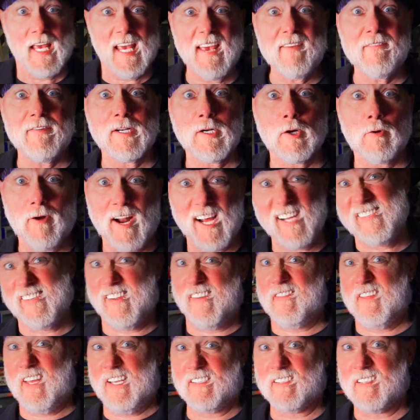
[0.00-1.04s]
Even Gracie
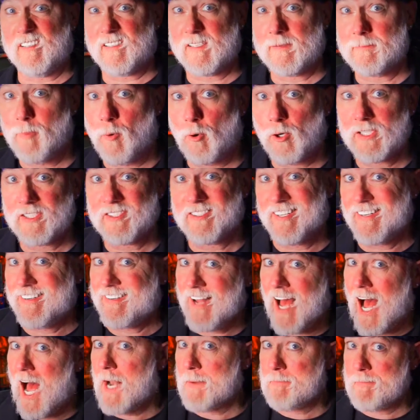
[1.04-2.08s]
thinks it's important to
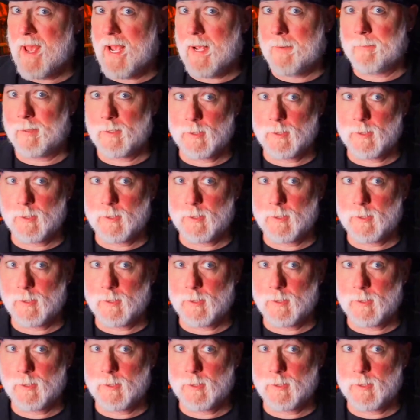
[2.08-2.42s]
not make